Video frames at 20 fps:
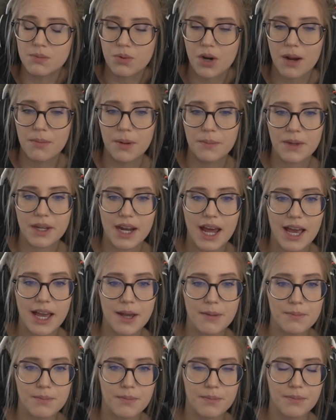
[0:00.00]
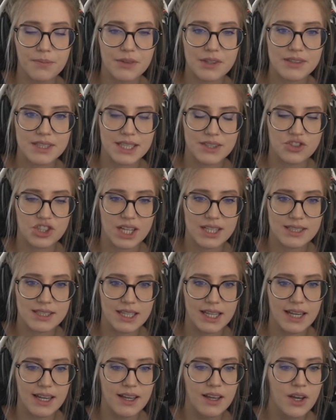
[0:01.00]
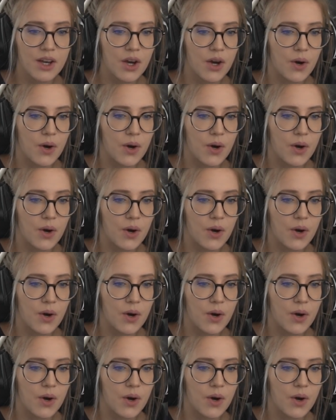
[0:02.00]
problem that I am suggesting,